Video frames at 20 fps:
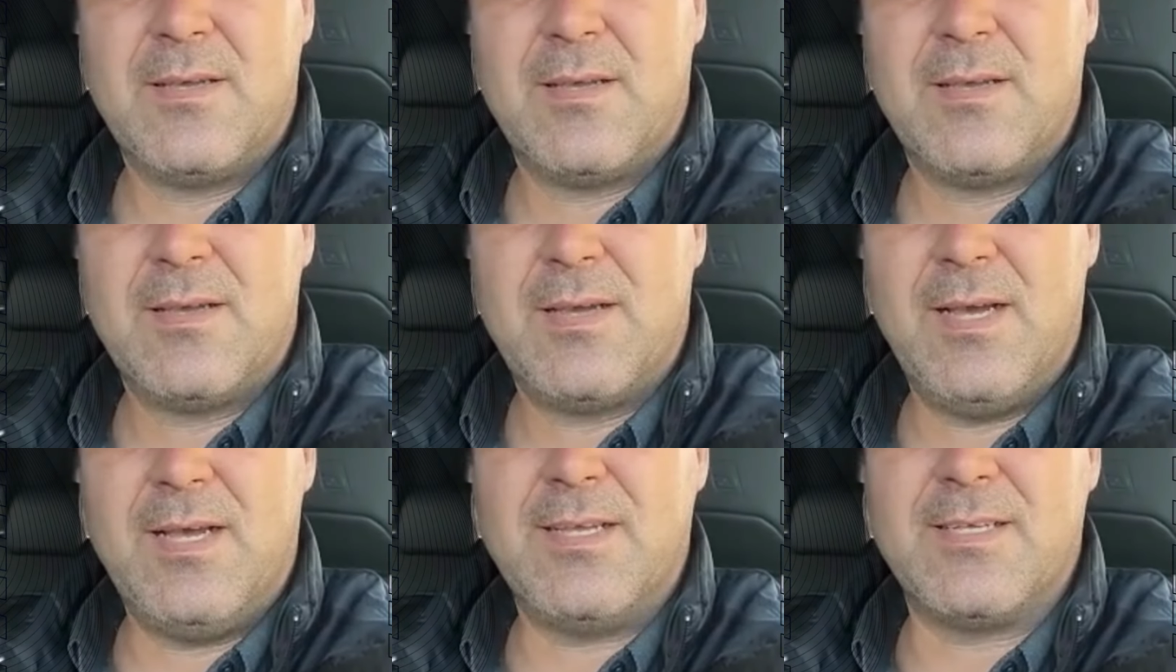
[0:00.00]

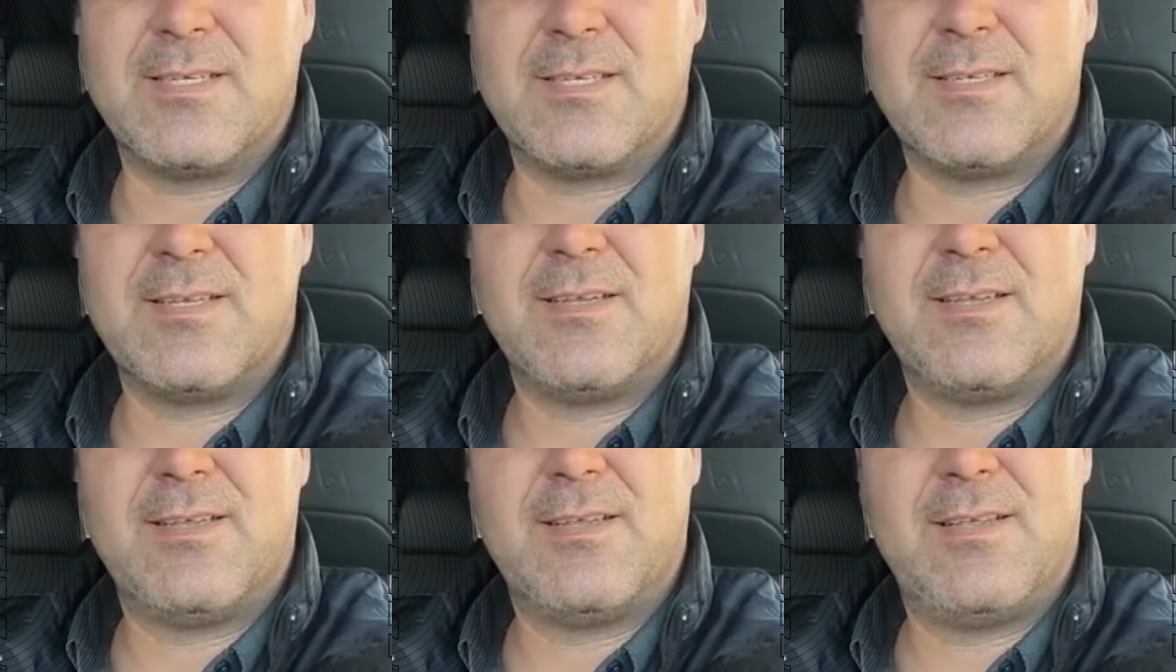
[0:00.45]

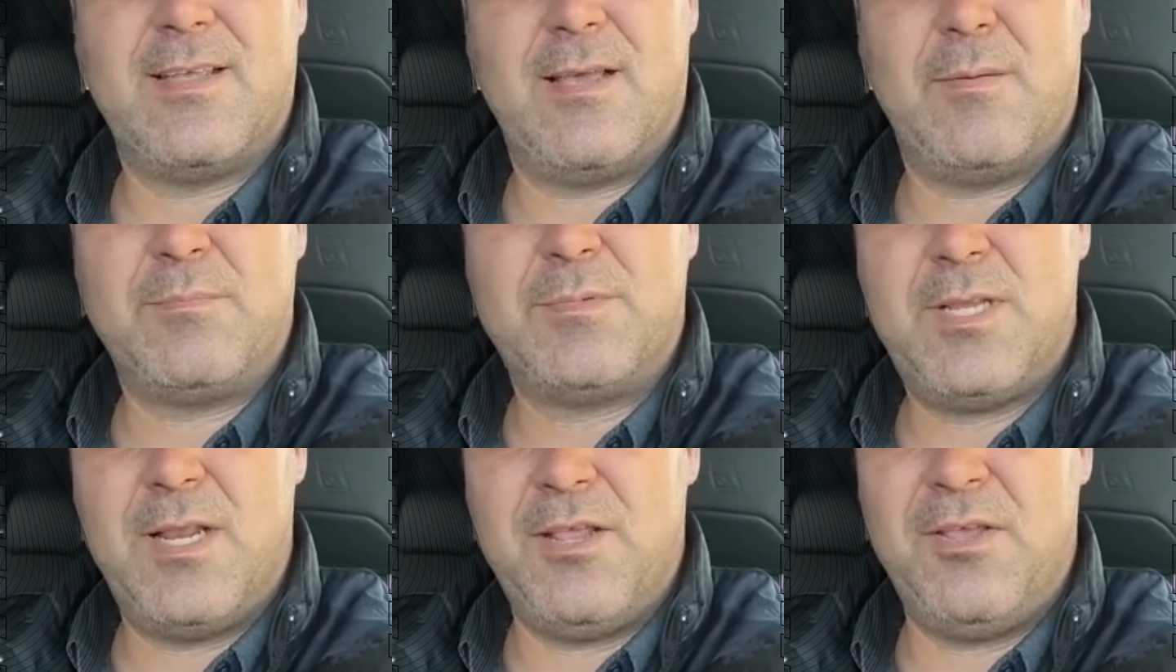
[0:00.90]
Guys,
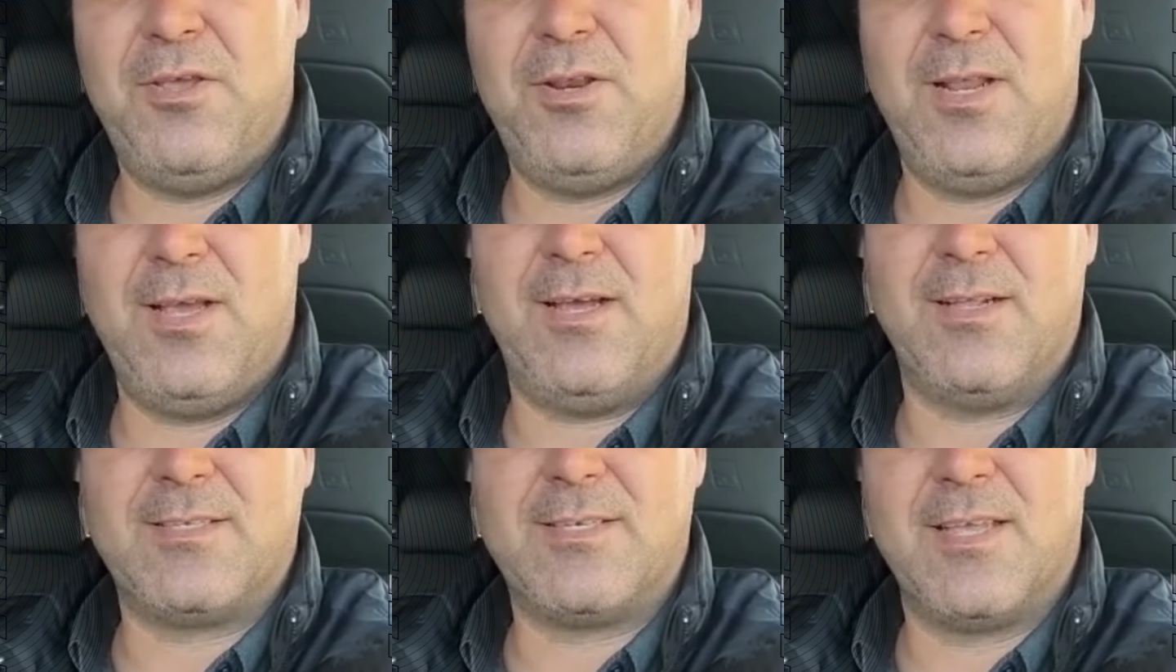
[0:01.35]
I'm telling you
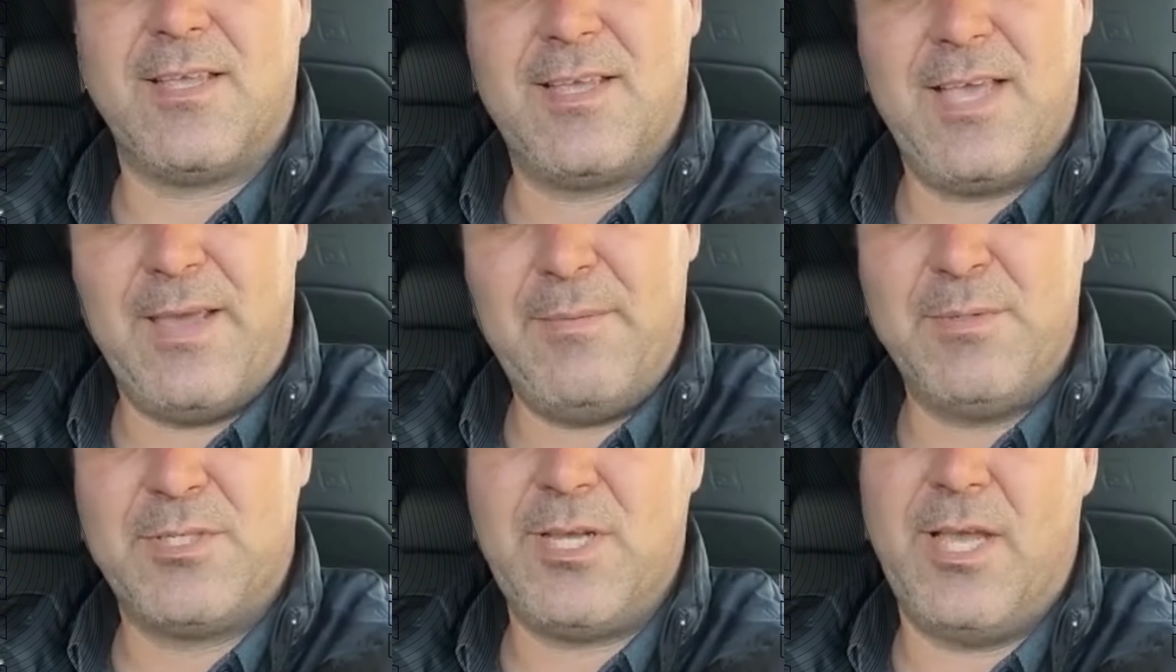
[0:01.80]
now, it's a
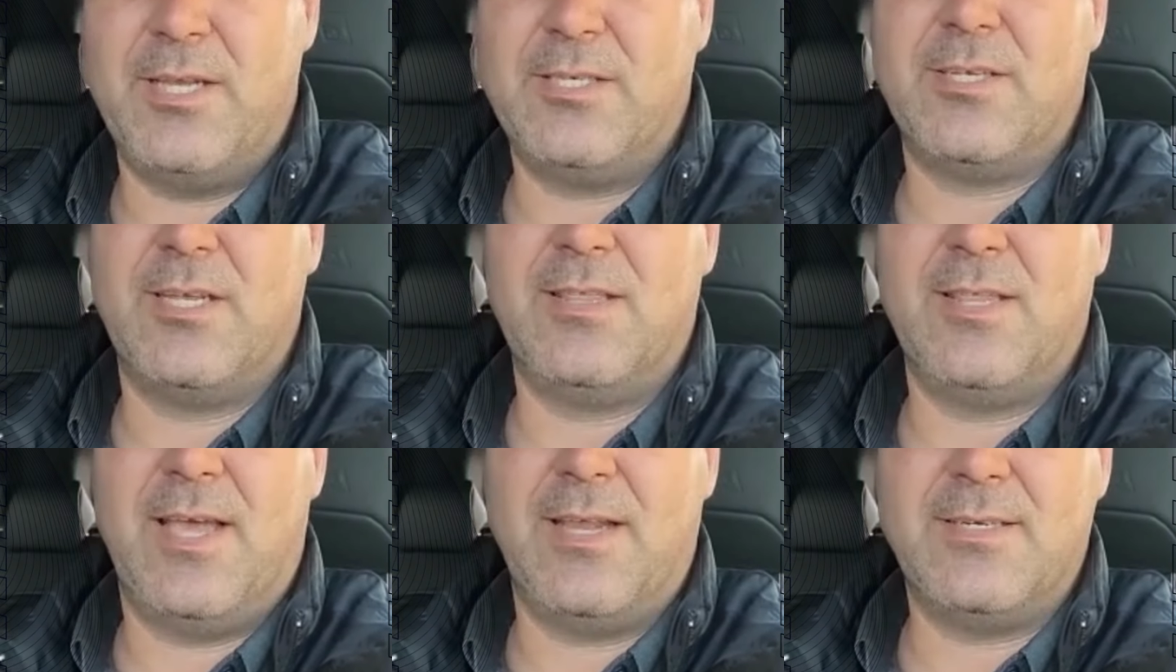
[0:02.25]
game changer
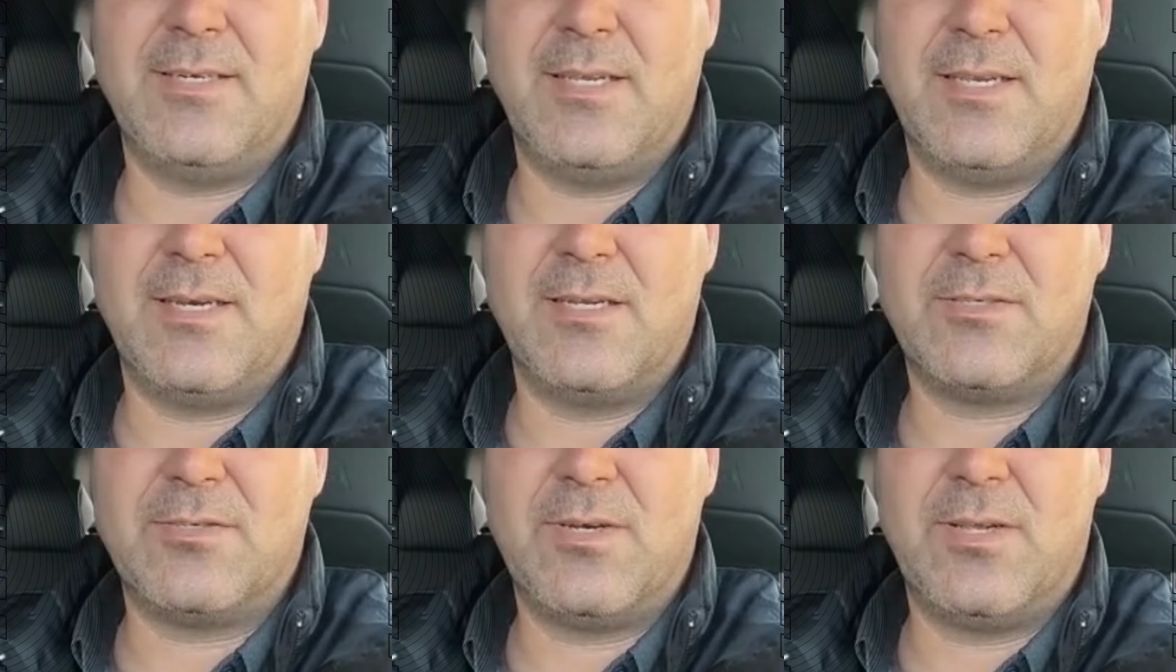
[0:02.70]
in the hunting
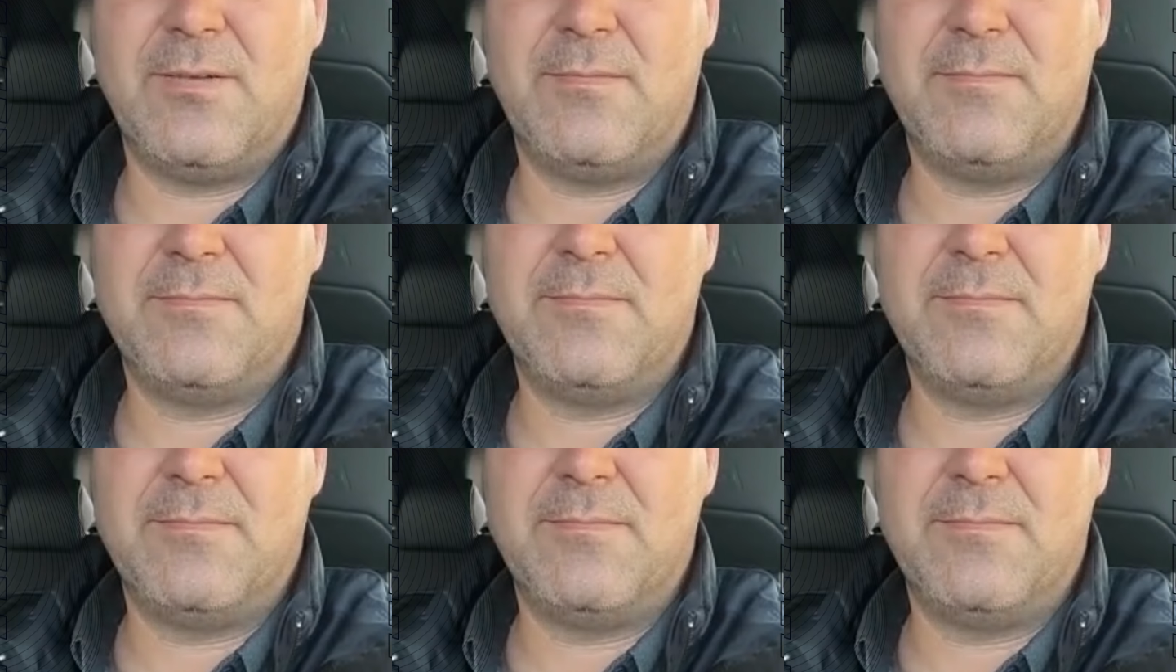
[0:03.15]
industry.